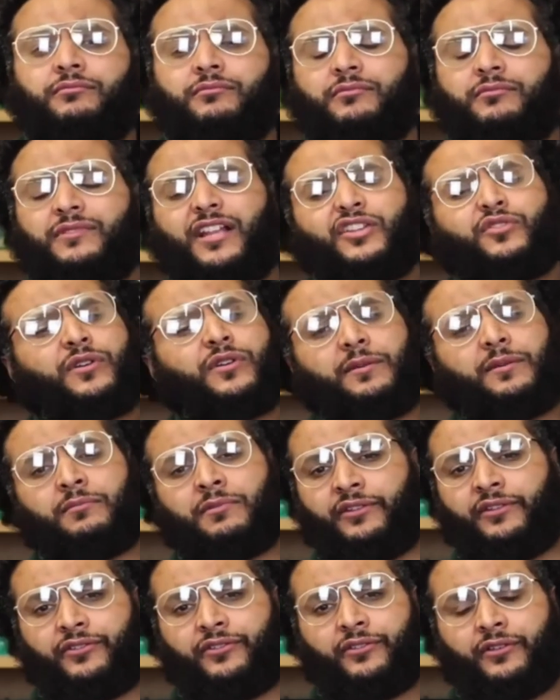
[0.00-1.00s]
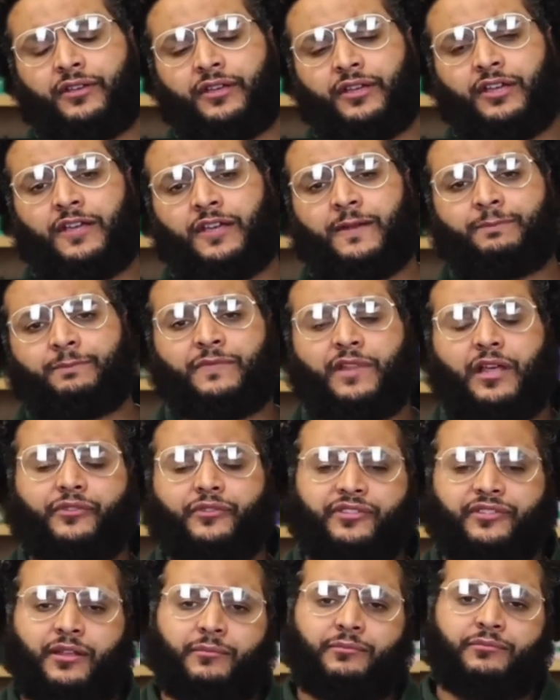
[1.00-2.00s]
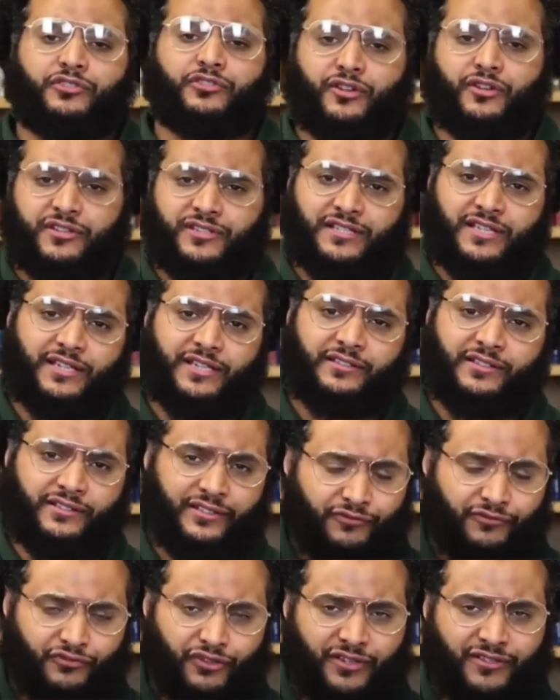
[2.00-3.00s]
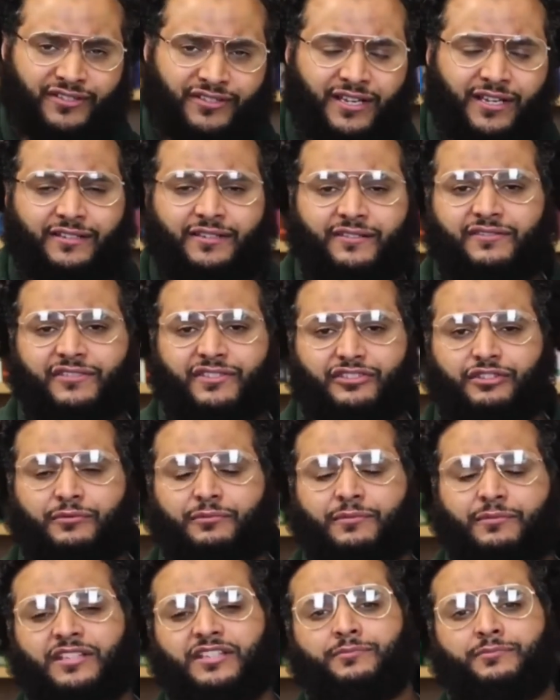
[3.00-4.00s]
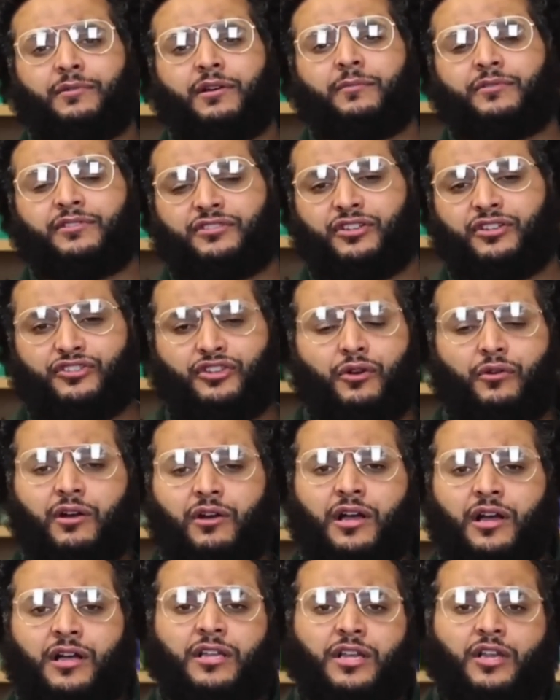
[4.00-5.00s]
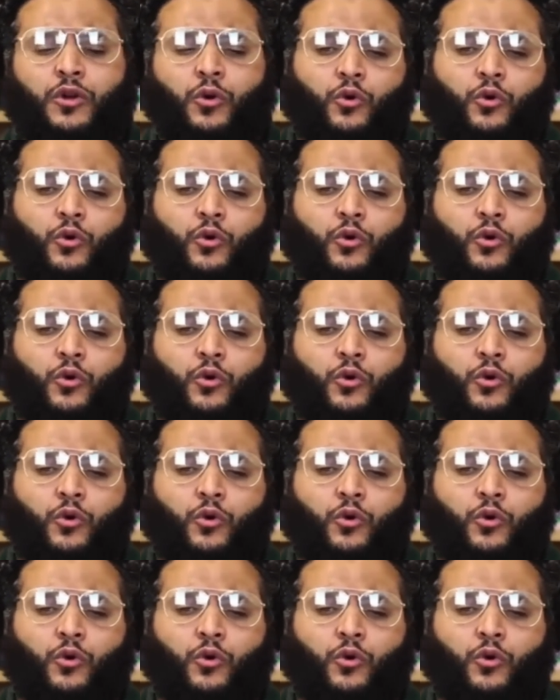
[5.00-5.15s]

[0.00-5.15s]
That's what it means. Uh-huh. Now, some translators have translated this to mean spermatozoa,